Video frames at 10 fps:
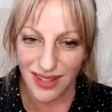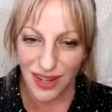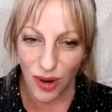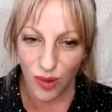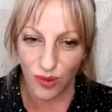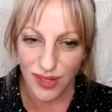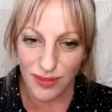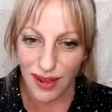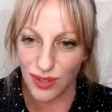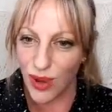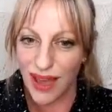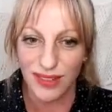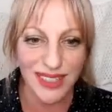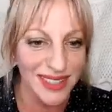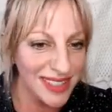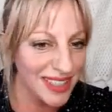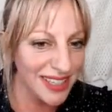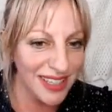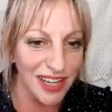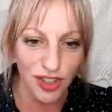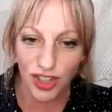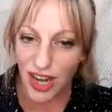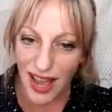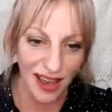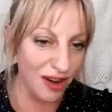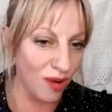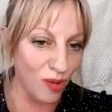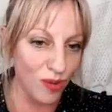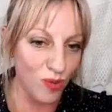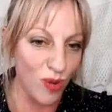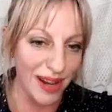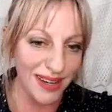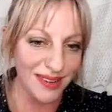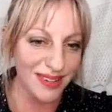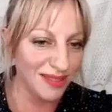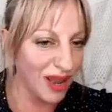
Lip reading: you know, sometimes you have to see a shadow, right?